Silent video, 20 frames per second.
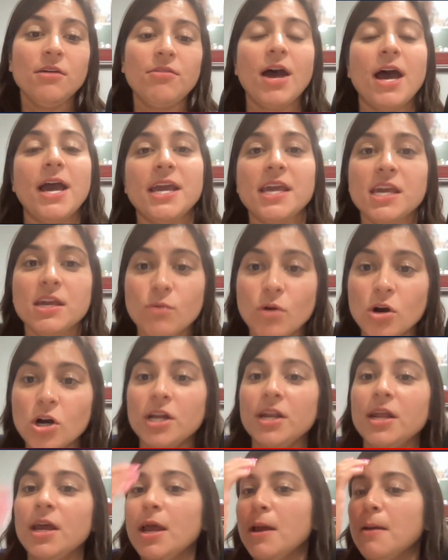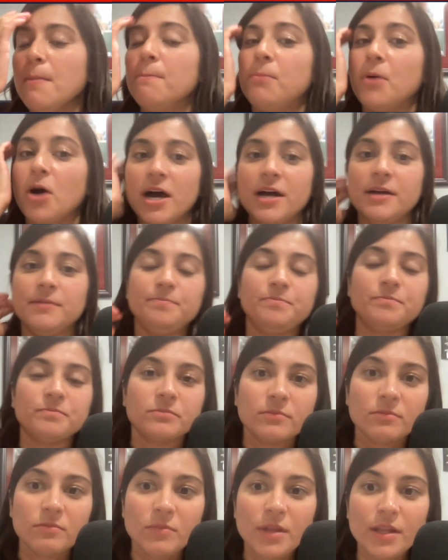that he would. But
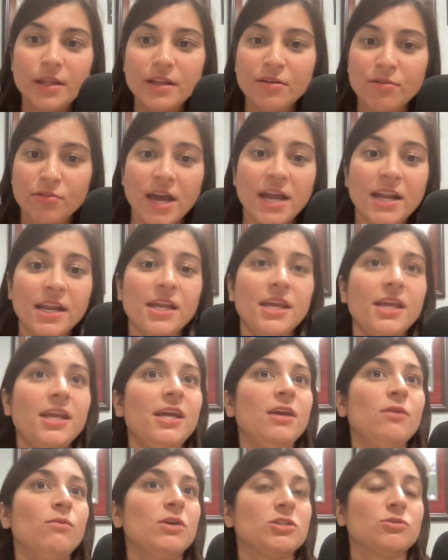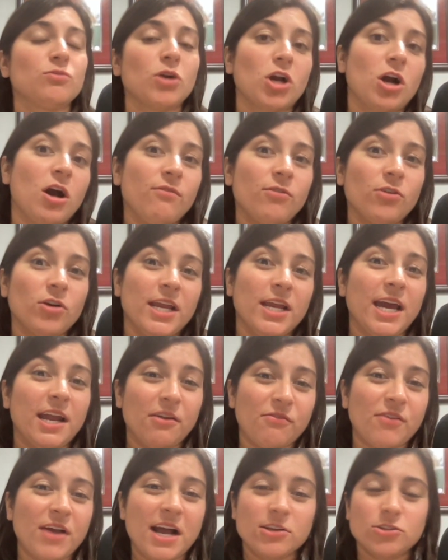then he was recovering at
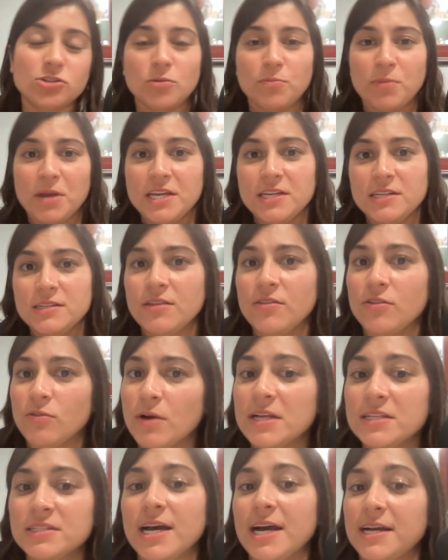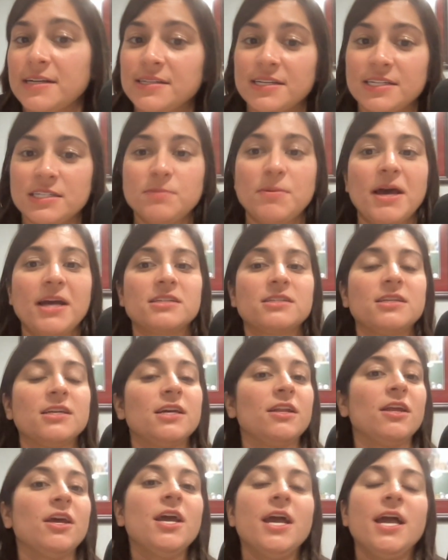a faster pace than the Red Sox
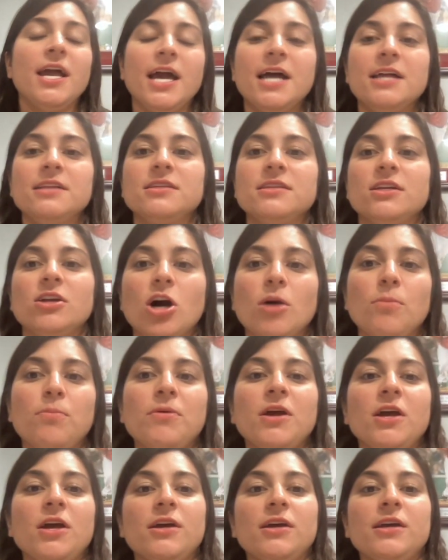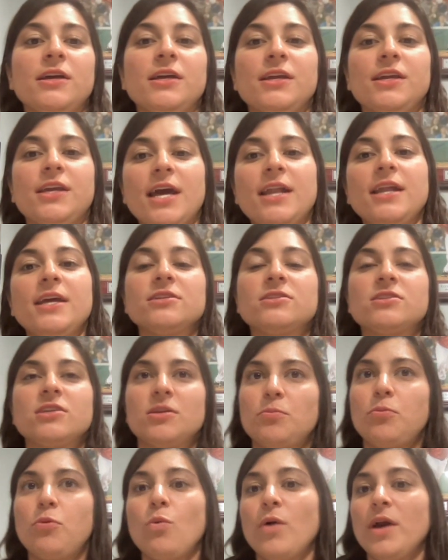expected, ended up getting to
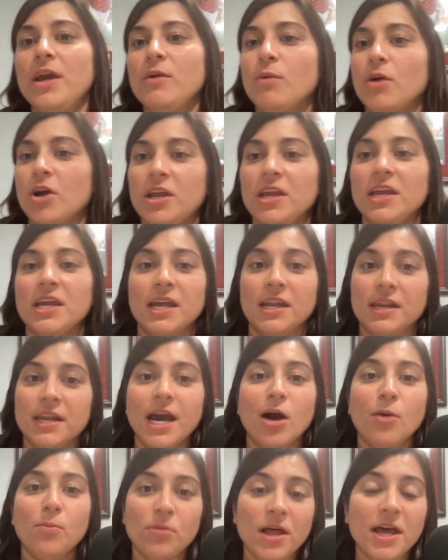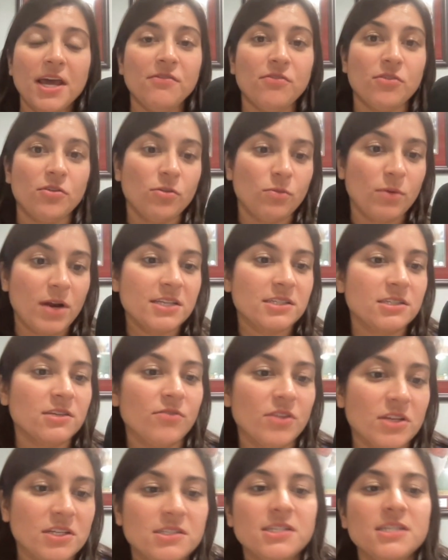the point where he can now play for the rest
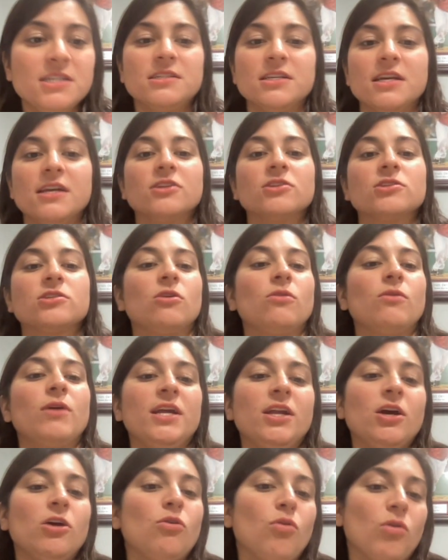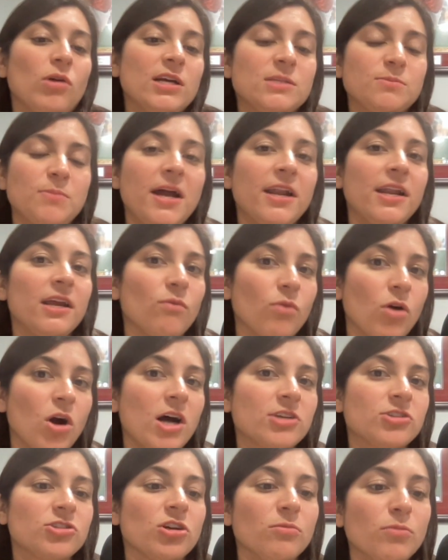of the season. So in a corresponding
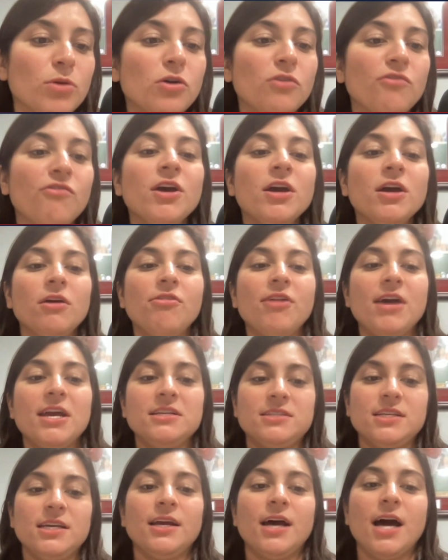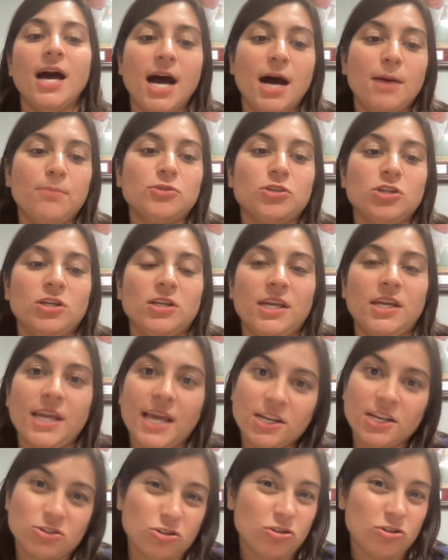roster move, they did option
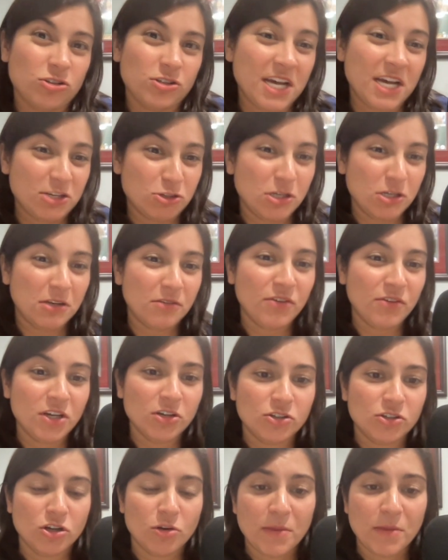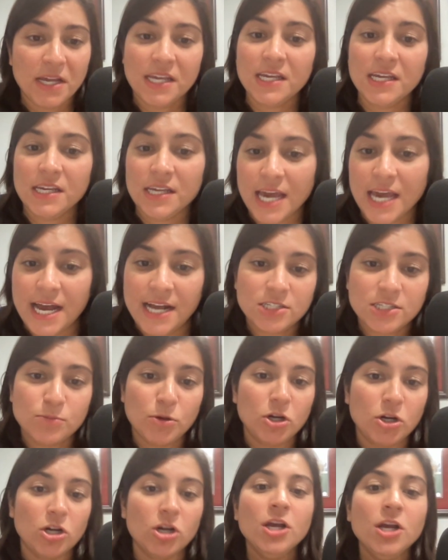catcher slash infielder Mickey
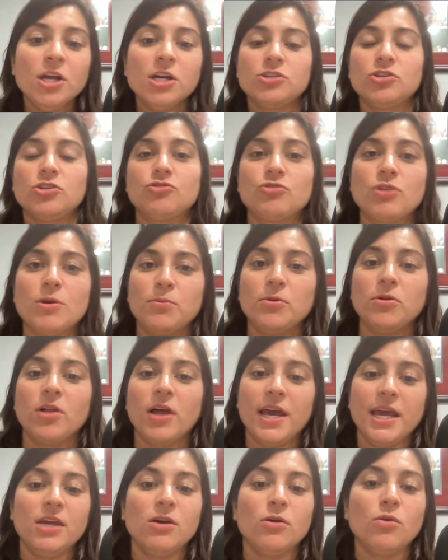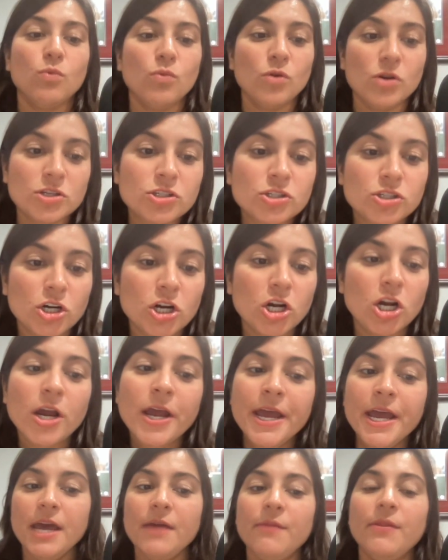Gasper to AAA
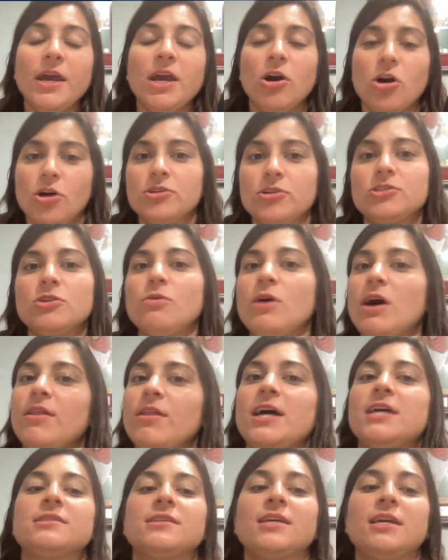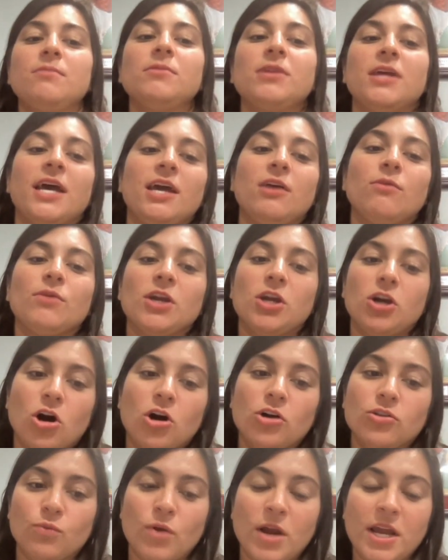Worcester. And they also on that same day
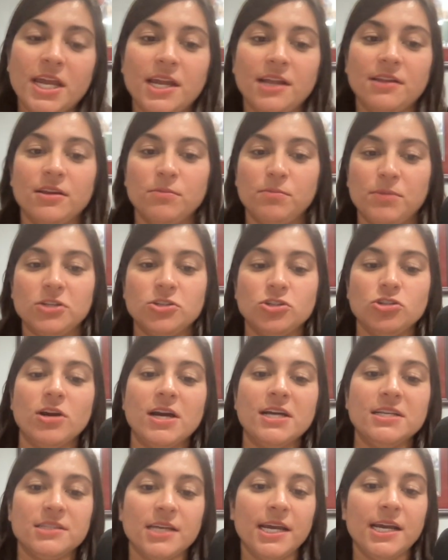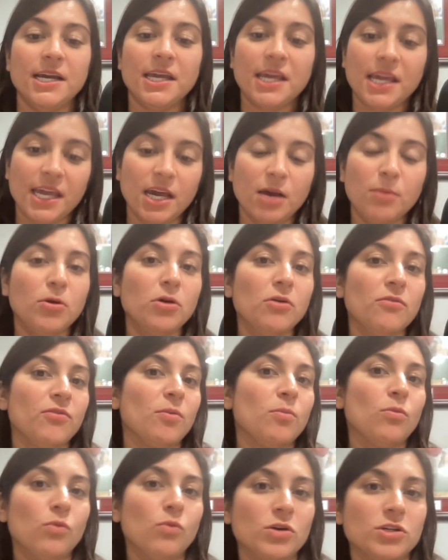recalled right-handed pitcher Isaiah Campbell
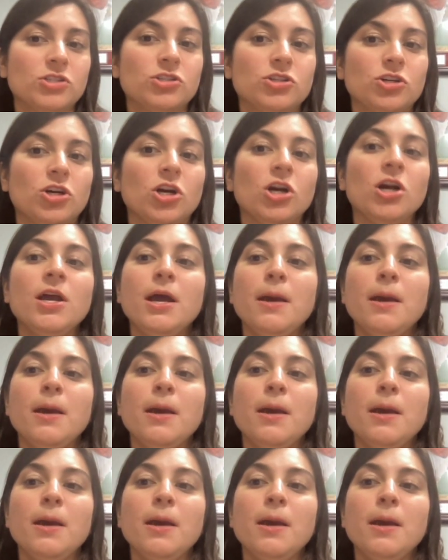from Worcester